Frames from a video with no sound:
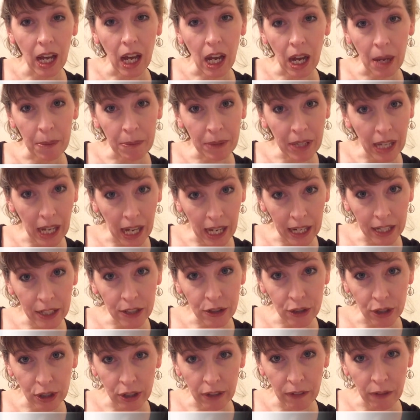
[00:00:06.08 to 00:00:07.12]
I'm the
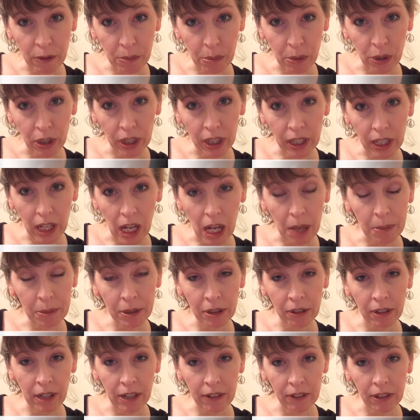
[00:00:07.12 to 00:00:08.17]
editor of the book Common
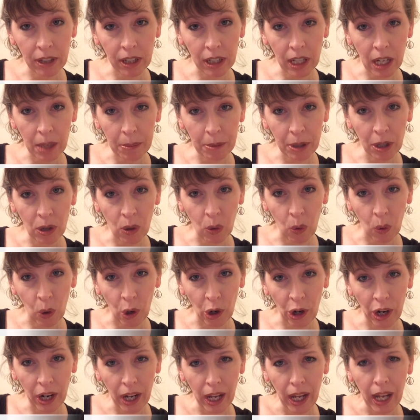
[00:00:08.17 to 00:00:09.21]
Ground on Common
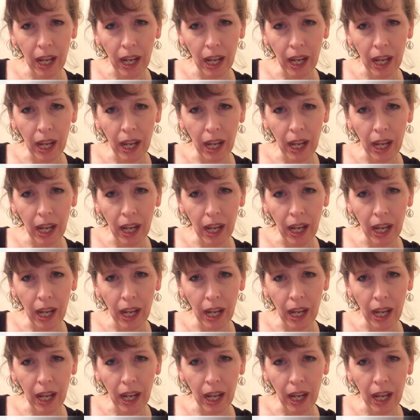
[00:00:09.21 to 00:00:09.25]
Core,